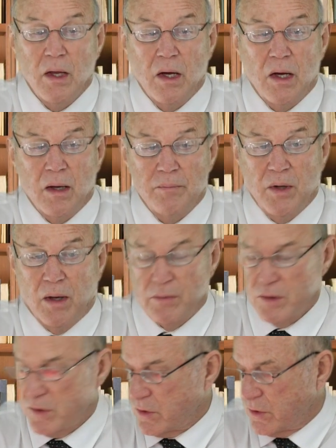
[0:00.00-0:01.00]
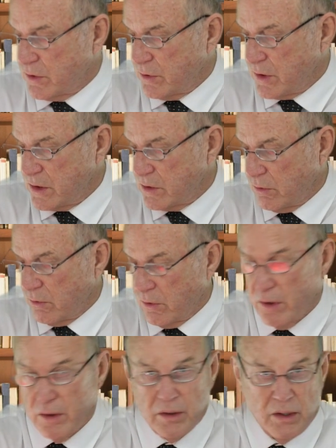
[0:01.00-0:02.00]
abdominal surgeries
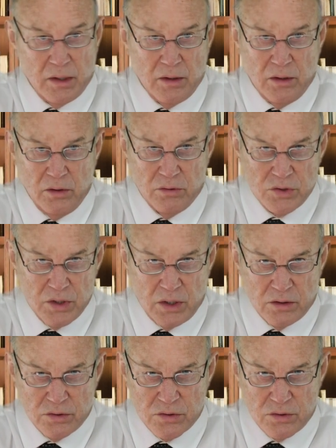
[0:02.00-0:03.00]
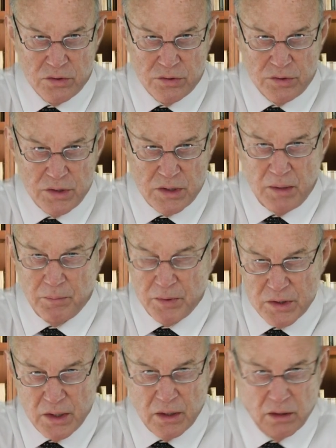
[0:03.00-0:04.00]
or urogenital surgeries, and
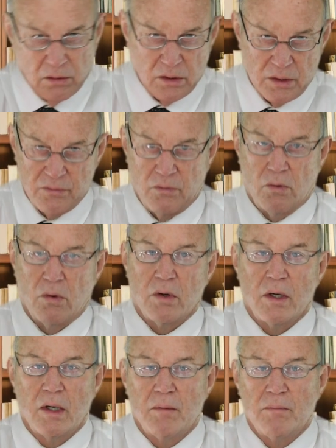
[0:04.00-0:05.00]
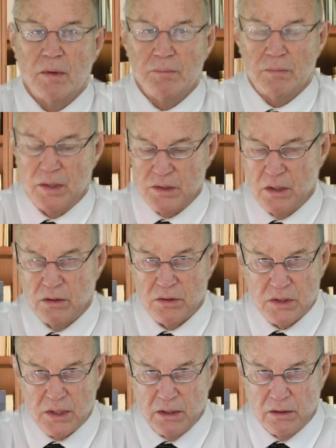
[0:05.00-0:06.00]
particularly for
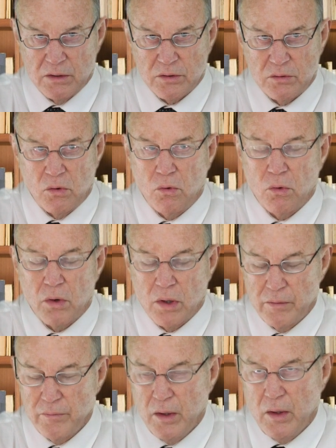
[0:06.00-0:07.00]
musculoskeletal or